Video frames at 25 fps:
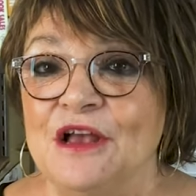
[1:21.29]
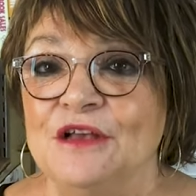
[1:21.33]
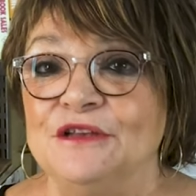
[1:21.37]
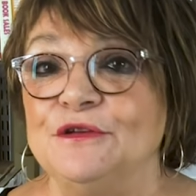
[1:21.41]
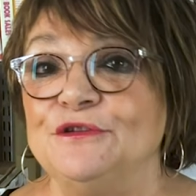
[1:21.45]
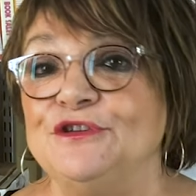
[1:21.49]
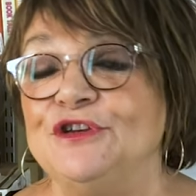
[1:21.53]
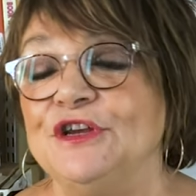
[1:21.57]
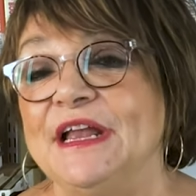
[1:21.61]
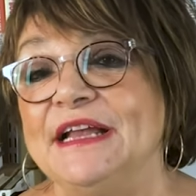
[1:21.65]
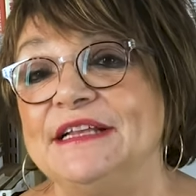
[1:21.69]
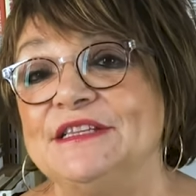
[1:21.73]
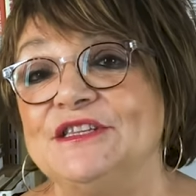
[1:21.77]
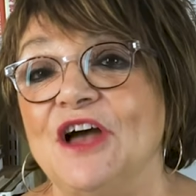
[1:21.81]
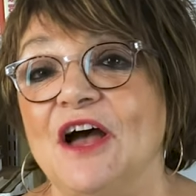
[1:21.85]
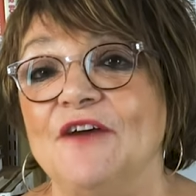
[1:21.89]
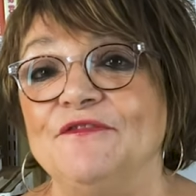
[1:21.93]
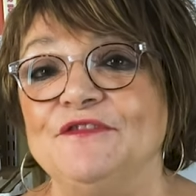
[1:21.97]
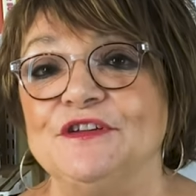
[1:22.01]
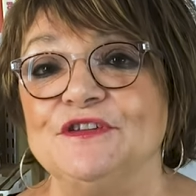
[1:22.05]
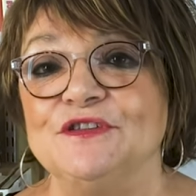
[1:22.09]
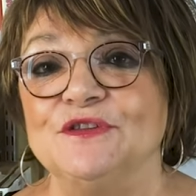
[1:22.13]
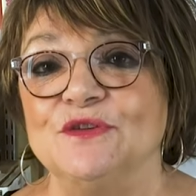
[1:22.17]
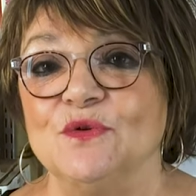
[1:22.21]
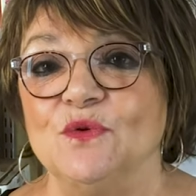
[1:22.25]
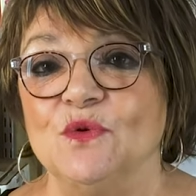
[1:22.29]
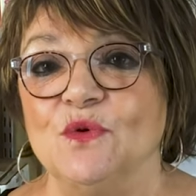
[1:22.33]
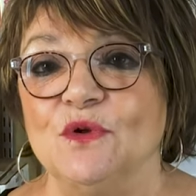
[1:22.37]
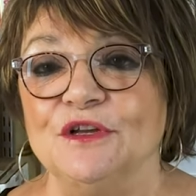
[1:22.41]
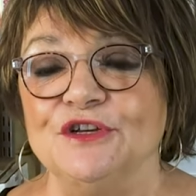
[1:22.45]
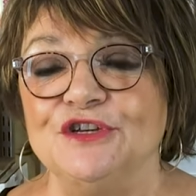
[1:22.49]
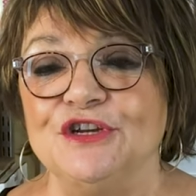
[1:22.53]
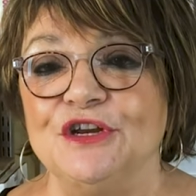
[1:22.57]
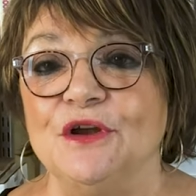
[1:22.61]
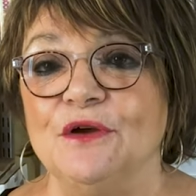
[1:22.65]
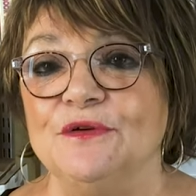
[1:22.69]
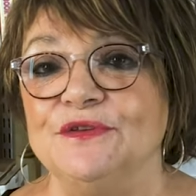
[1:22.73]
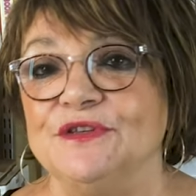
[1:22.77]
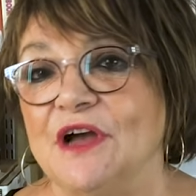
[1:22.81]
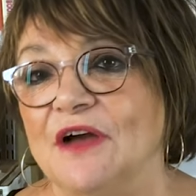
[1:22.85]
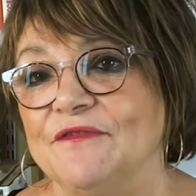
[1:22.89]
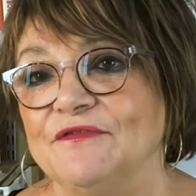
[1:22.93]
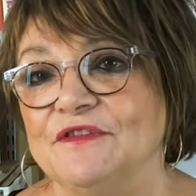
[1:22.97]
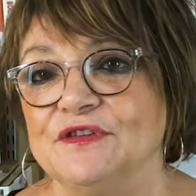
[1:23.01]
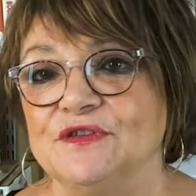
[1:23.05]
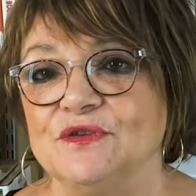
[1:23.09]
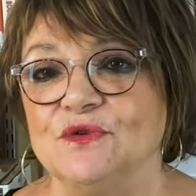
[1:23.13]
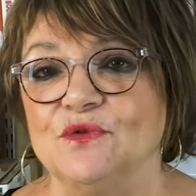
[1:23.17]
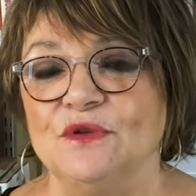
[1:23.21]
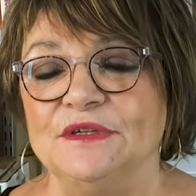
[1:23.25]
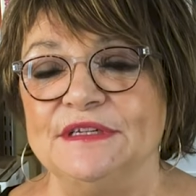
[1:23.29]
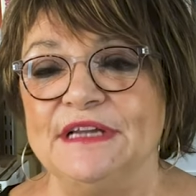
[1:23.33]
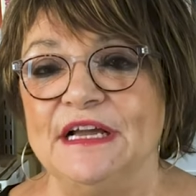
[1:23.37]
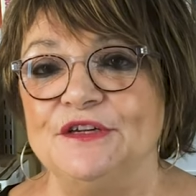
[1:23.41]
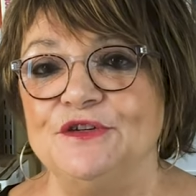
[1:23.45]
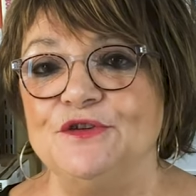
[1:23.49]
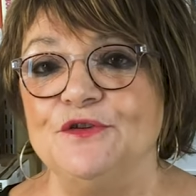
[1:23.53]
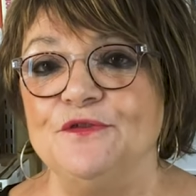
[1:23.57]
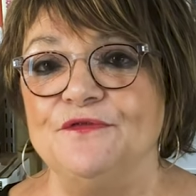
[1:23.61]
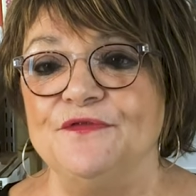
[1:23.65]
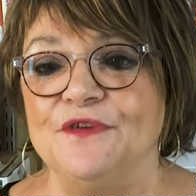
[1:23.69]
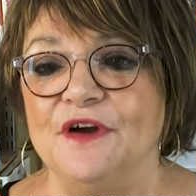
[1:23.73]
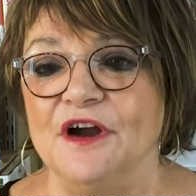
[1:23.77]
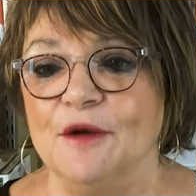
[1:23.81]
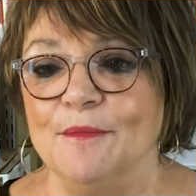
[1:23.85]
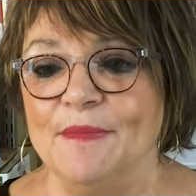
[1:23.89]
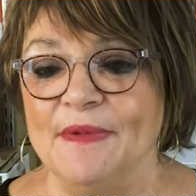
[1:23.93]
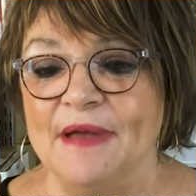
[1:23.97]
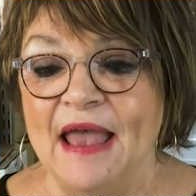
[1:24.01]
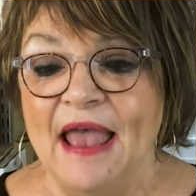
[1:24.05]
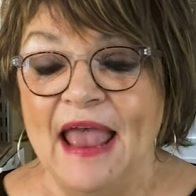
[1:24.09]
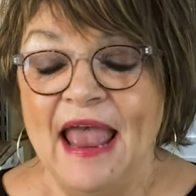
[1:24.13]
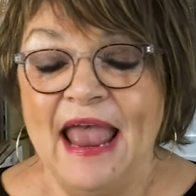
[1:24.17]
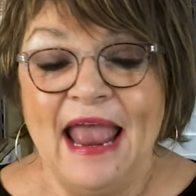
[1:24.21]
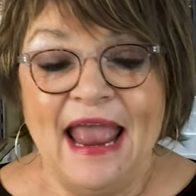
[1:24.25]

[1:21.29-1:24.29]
So she gets off to school. She goes off to school not too far.